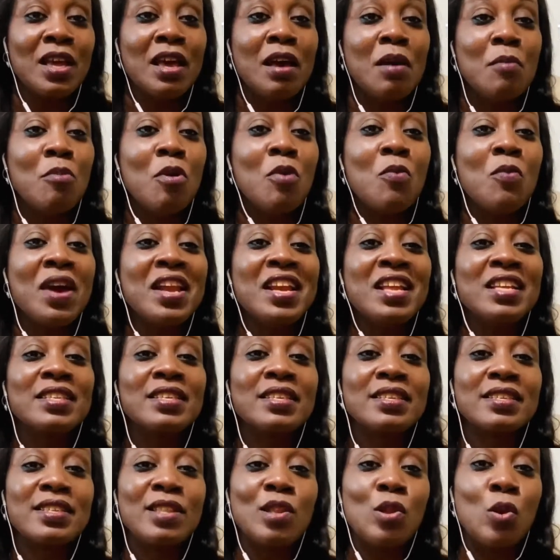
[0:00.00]
But when it
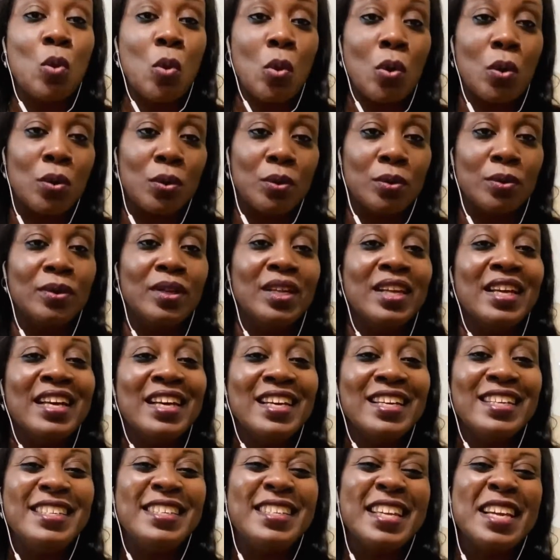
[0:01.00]
is local,
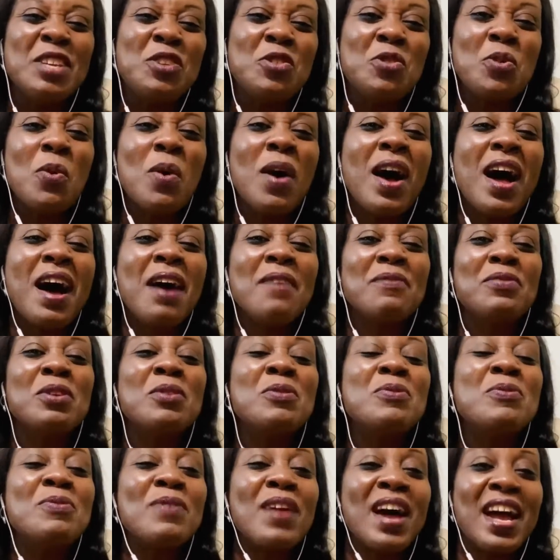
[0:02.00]
they don't have the
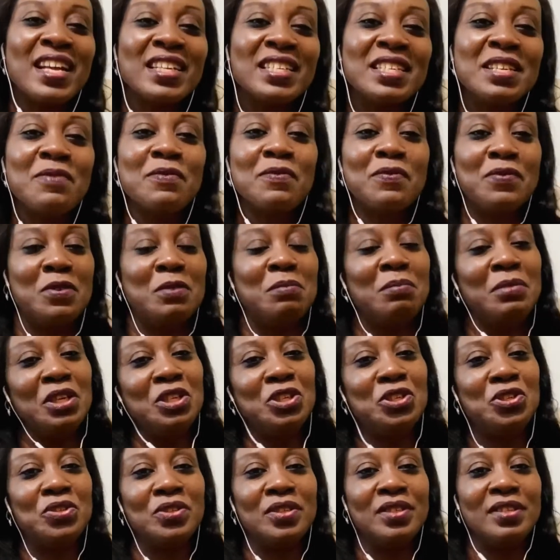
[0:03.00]
right
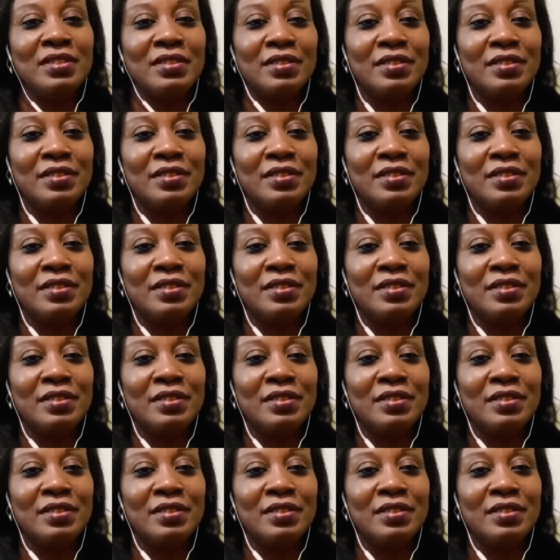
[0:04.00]
information.